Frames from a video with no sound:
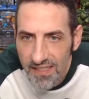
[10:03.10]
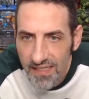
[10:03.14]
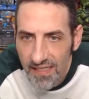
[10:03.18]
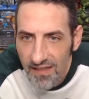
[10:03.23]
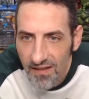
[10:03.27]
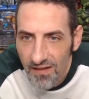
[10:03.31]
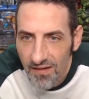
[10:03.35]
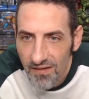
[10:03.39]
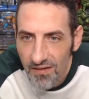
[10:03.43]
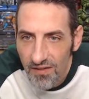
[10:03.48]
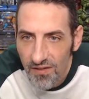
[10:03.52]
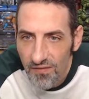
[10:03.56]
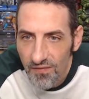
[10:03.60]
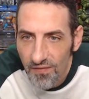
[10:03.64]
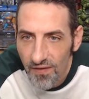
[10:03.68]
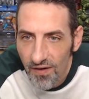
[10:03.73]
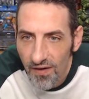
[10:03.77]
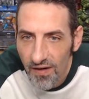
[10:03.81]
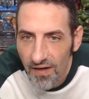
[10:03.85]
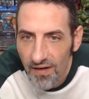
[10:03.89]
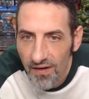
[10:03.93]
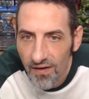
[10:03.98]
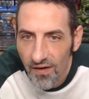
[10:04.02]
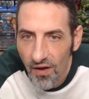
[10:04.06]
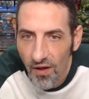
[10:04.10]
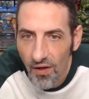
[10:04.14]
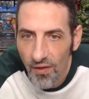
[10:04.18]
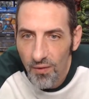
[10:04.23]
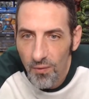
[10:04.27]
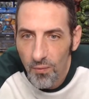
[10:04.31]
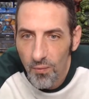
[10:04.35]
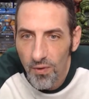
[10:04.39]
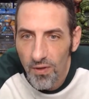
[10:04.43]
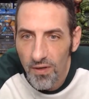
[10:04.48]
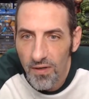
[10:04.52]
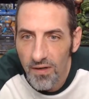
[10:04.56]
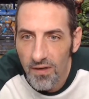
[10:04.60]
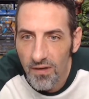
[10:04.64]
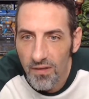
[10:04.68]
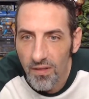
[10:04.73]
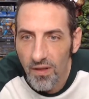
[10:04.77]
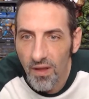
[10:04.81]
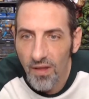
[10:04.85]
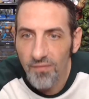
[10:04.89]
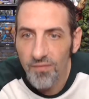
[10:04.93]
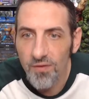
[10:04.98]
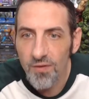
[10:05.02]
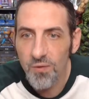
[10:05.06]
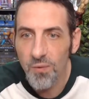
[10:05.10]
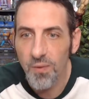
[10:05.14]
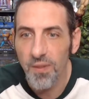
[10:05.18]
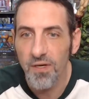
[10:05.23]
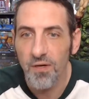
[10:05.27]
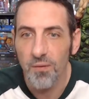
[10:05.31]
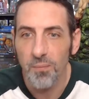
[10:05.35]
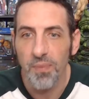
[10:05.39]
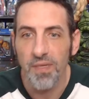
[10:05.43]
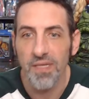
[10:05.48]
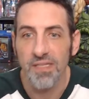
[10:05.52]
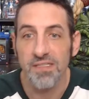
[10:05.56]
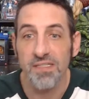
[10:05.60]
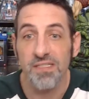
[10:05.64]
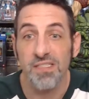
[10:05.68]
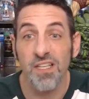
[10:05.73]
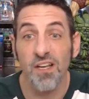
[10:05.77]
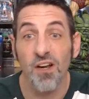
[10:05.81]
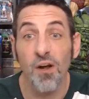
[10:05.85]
Teela is variant other one. Love the tweeter pieces.